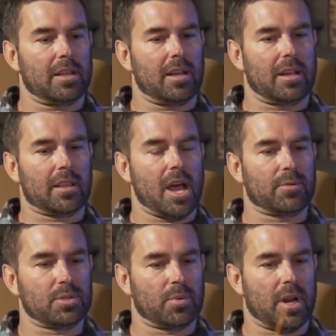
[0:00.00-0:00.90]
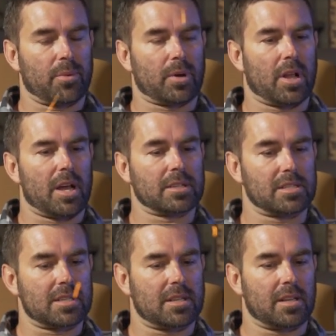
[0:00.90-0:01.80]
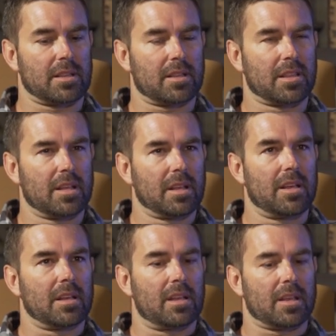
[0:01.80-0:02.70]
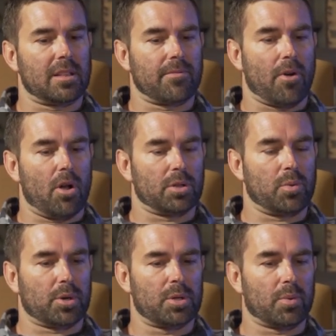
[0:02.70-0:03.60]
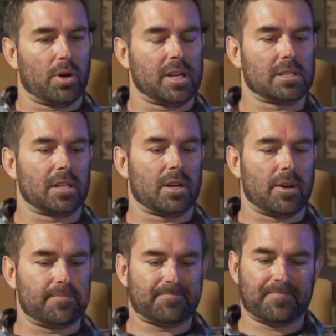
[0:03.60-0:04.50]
And that was when I realized in the fall of 2020, I said, you know what?